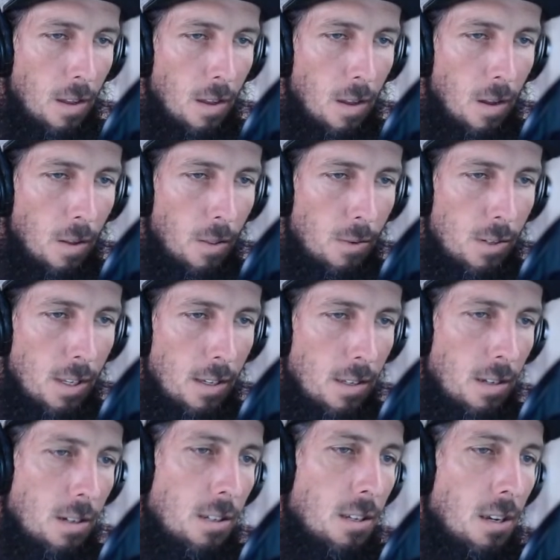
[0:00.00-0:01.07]
All those things.
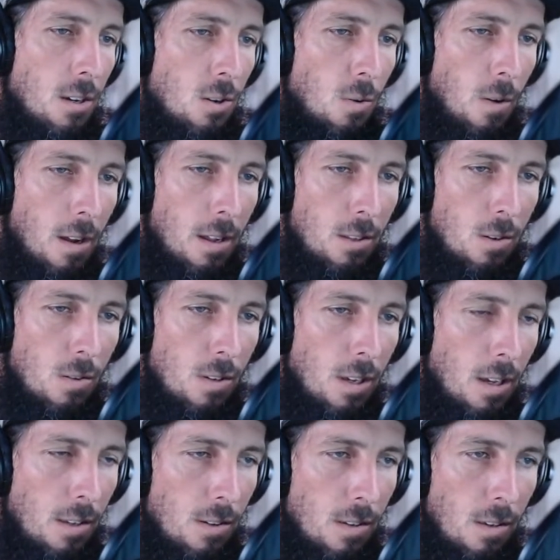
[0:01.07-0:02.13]
I'll just say short answer is
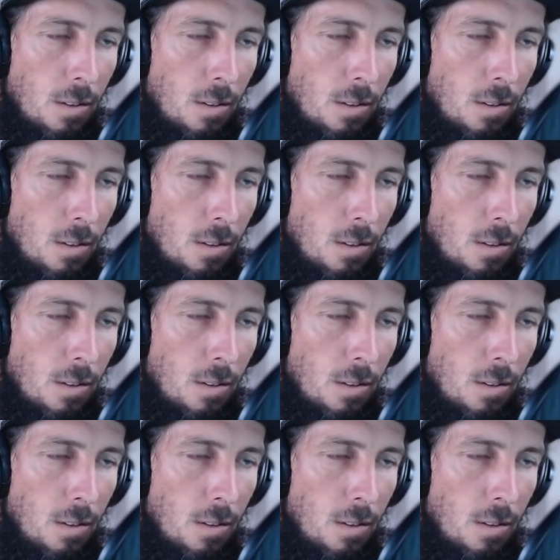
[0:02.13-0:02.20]
yes.